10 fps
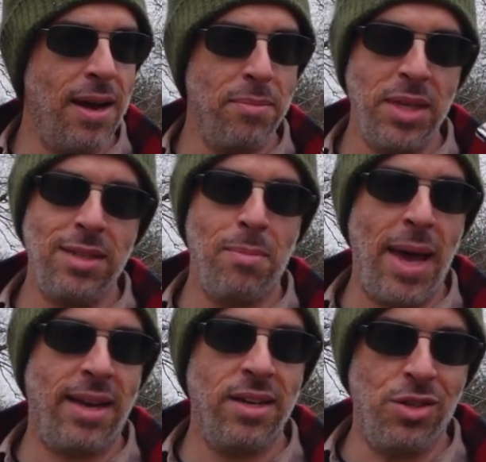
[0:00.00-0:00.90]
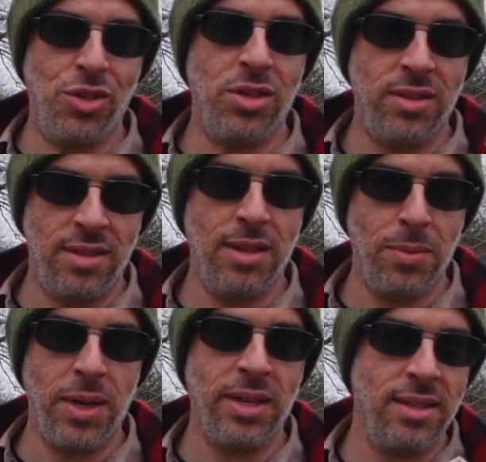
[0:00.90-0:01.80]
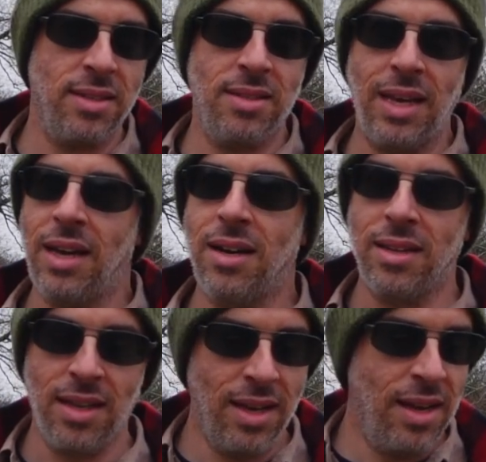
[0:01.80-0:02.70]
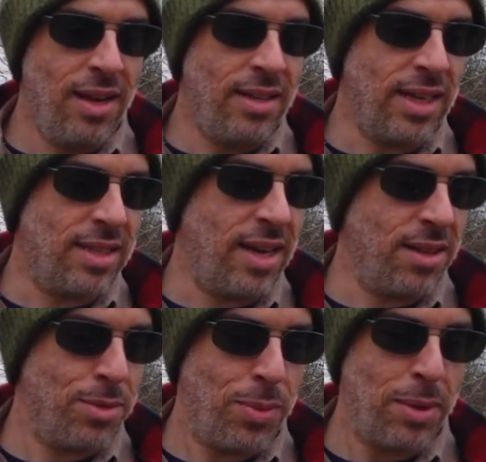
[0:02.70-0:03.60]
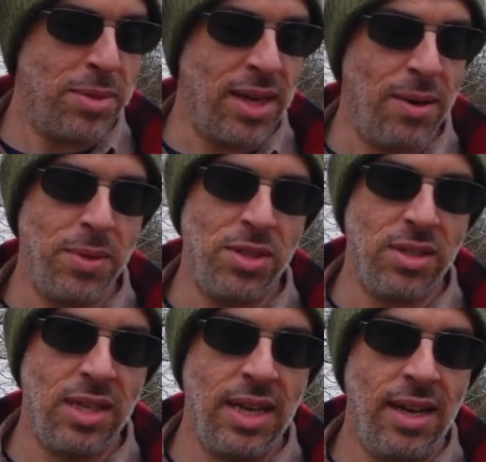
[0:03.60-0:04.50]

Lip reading: These mag guts should still work. It does say on Nic Taylor's website, which is